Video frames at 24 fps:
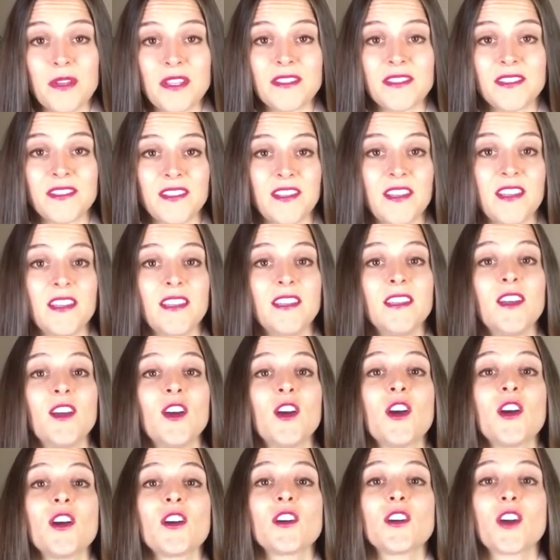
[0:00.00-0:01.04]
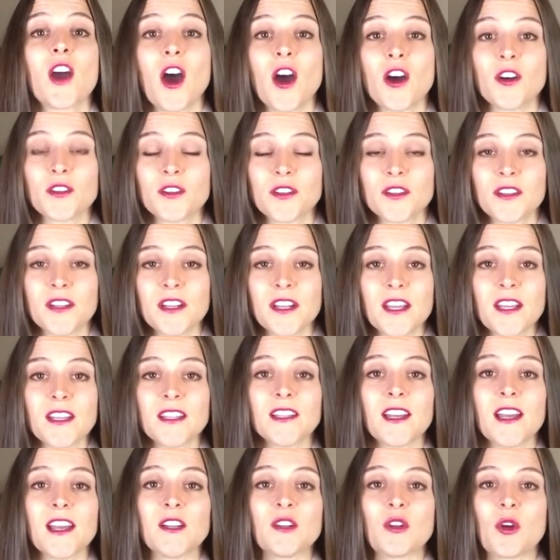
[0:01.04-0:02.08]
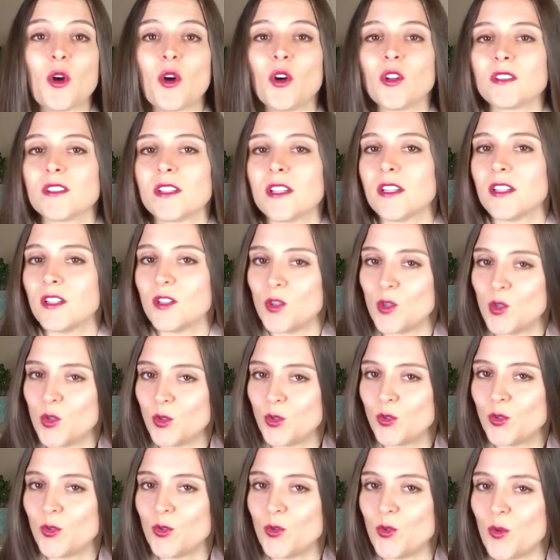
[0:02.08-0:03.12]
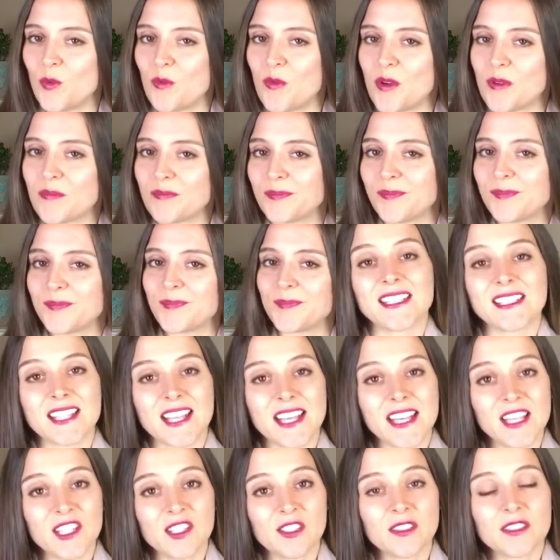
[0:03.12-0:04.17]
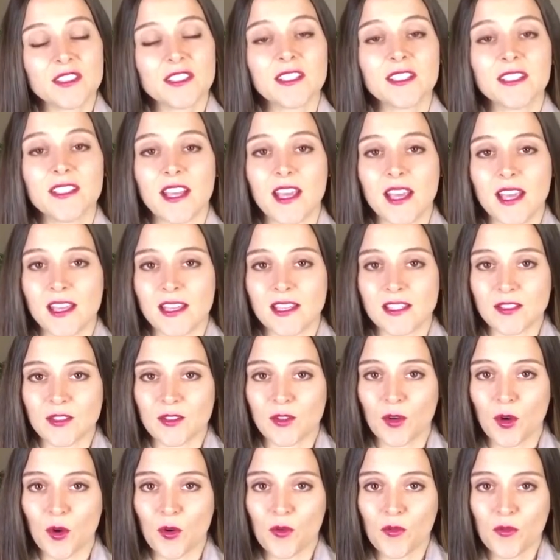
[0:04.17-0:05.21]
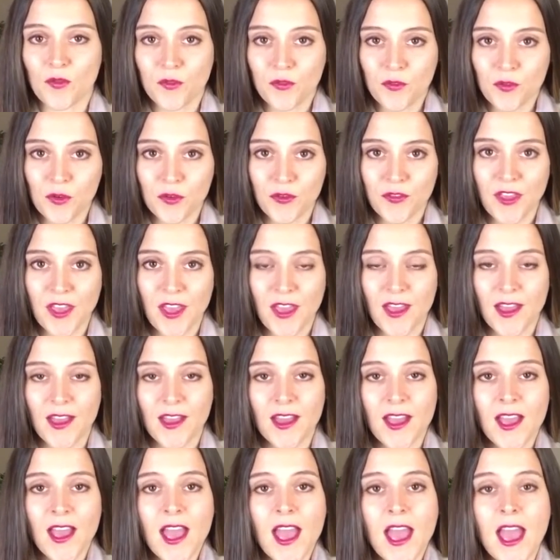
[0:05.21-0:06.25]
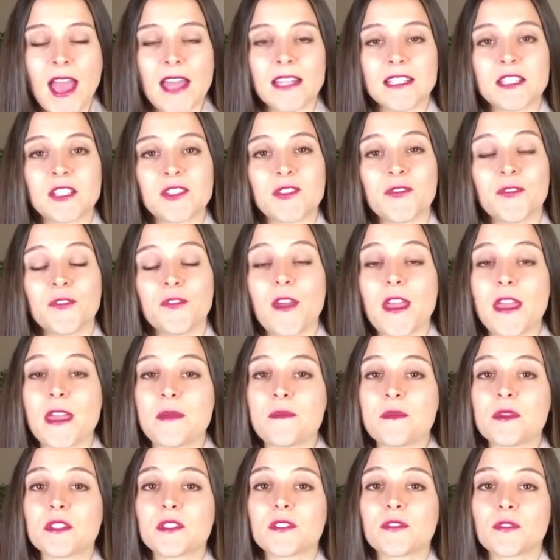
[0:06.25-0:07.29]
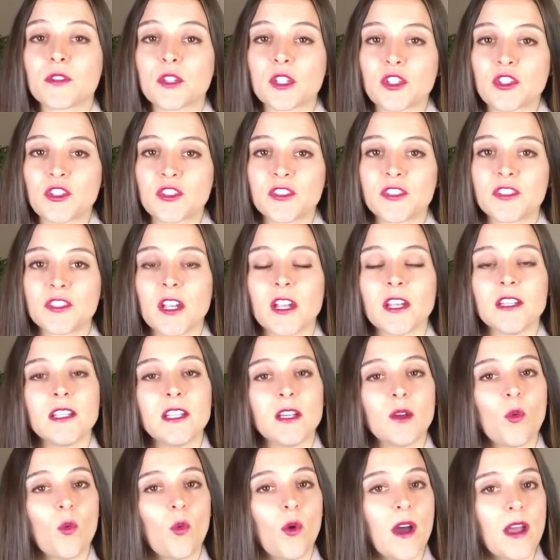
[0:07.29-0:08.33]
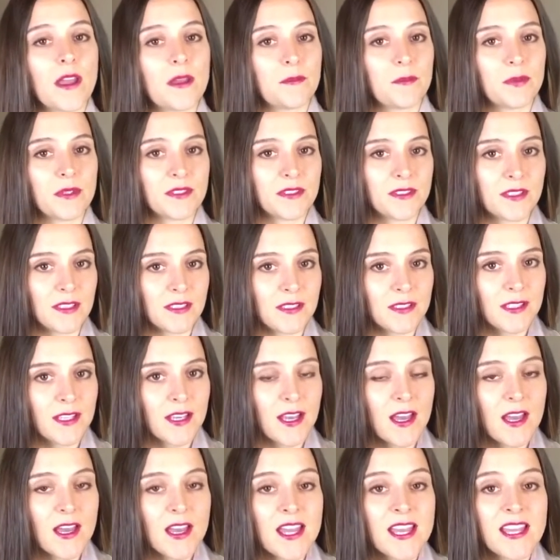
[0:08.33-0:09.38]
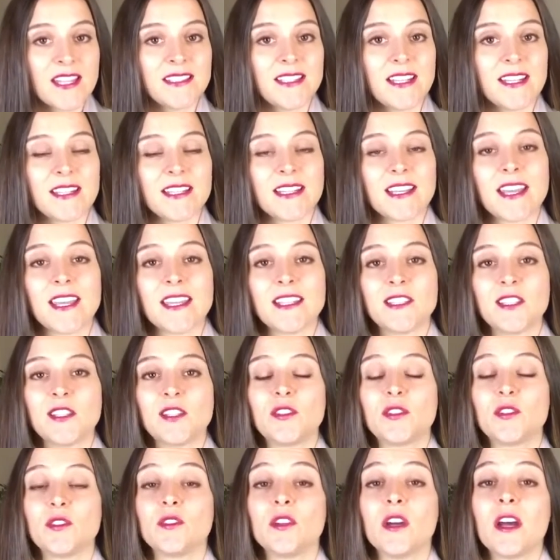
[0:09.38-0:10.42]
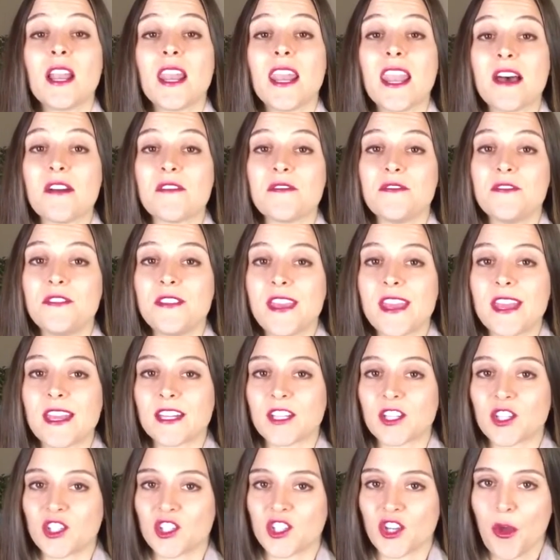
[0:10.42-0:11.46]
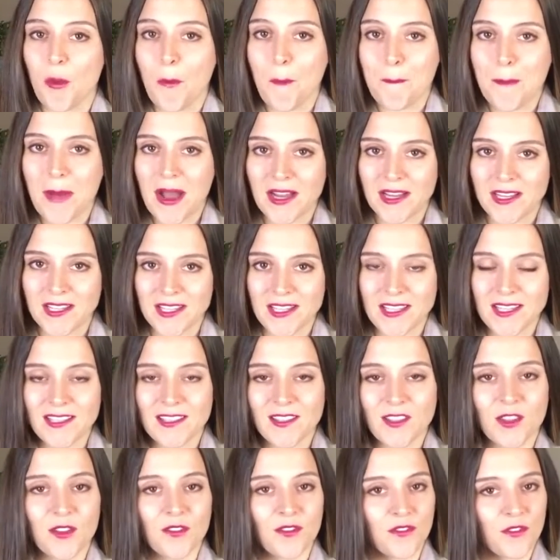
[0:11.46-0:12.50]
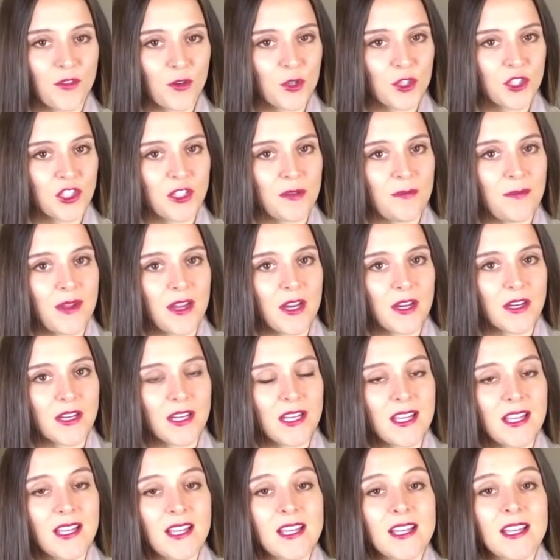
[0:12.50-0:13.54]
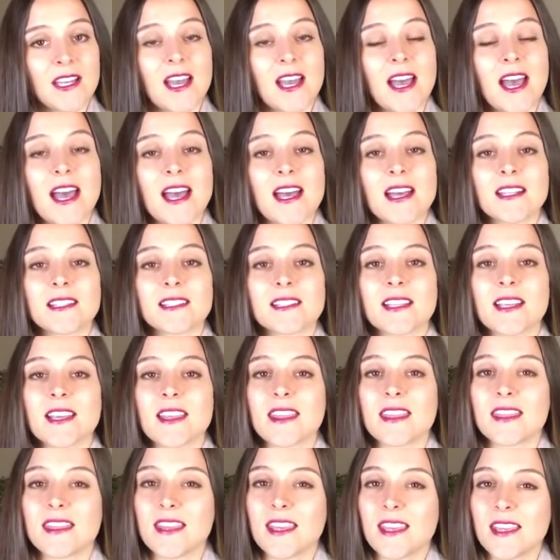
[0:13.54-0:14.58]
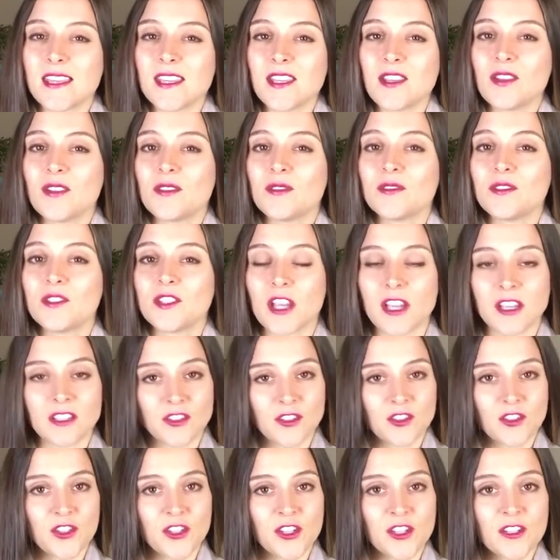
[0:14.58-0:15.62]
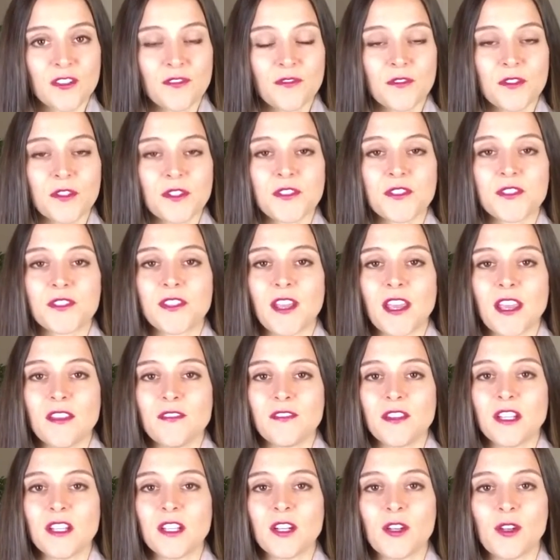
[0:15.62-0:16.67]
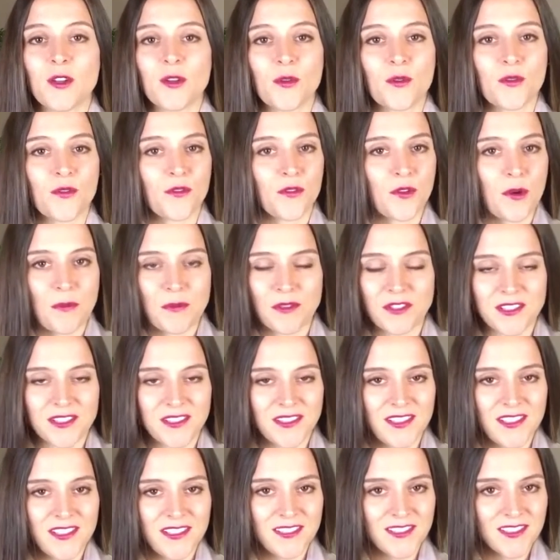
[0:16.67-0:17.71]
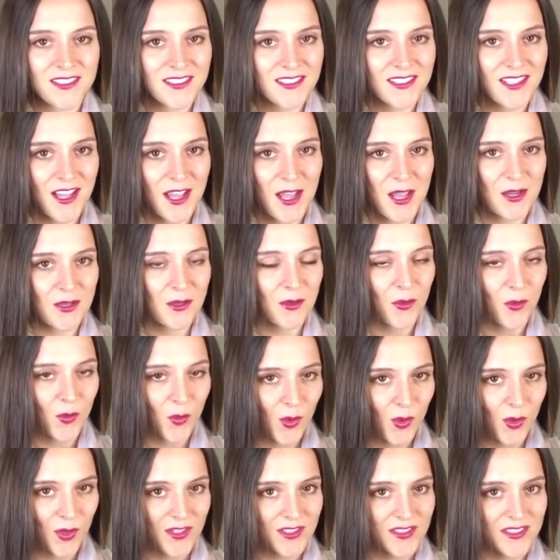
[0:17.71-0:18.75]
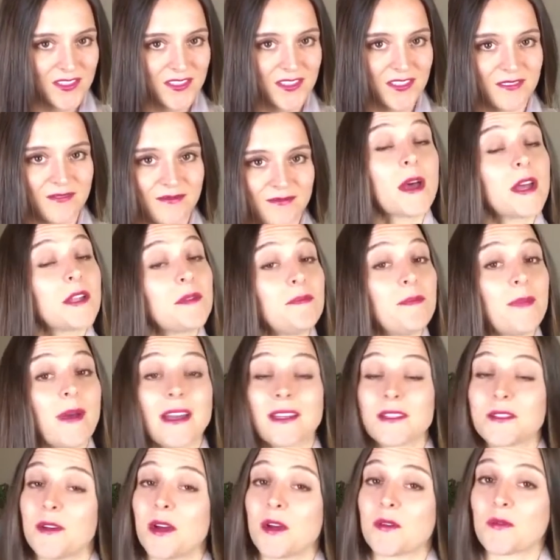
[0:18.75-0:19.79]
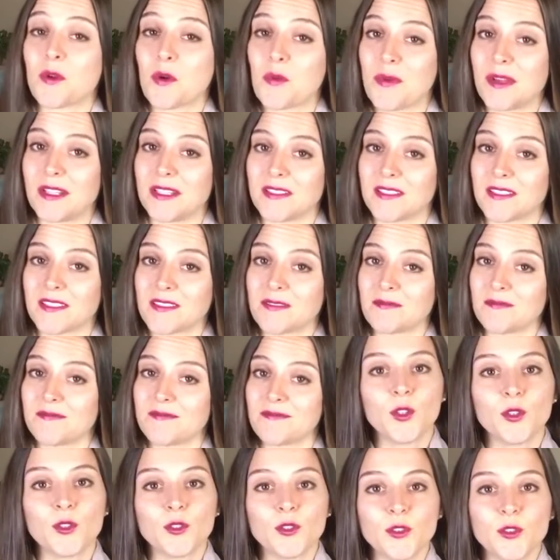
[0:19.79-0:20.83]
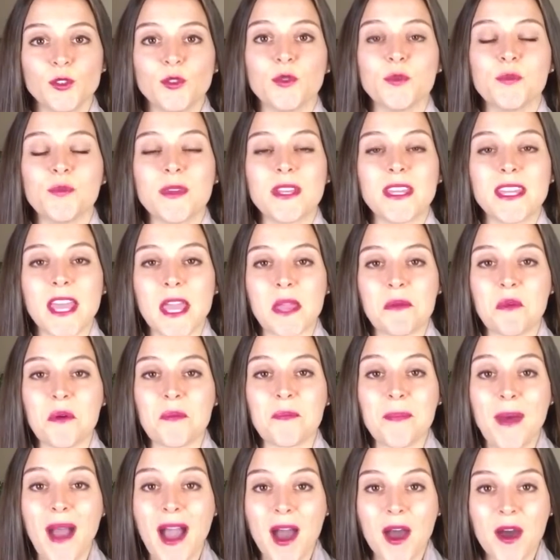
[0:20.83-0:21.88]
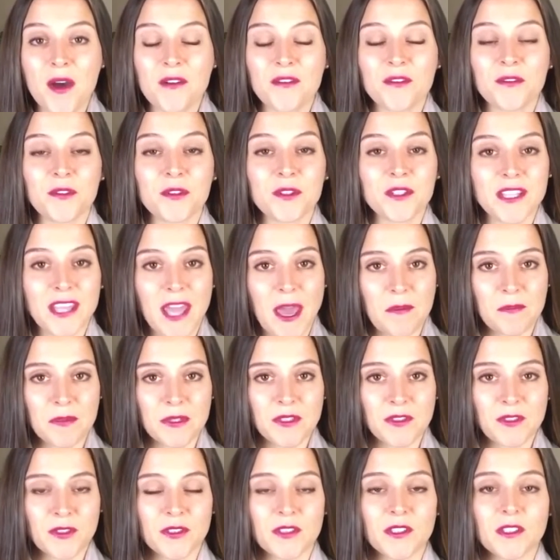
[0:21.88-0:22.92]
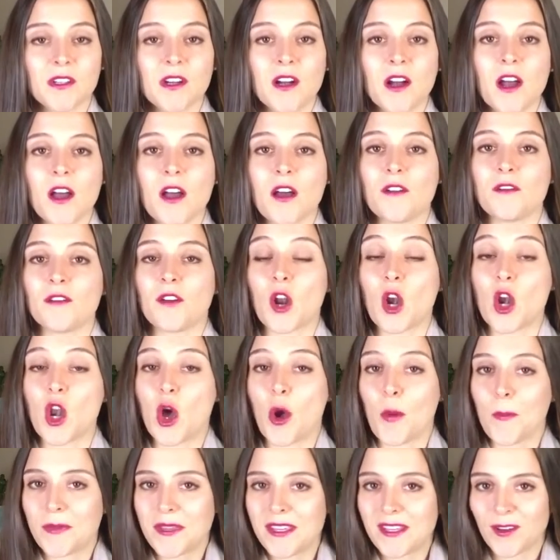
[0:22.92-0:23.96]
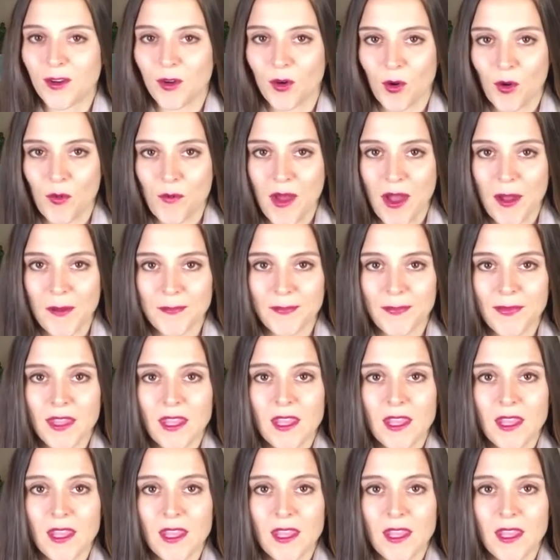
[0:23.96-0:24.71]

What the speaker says: BC, conquered it and called it Lugdunum. This hill today is called Fourvière, and it's famous for its stunning white basilica dedicated to La Vierge Marie, the Virgin Mary, as a thank you gesture for saving Lyon from diseases and wars. But back to our Romans. Lugdunum became a powerful capital of l'Empire Romain,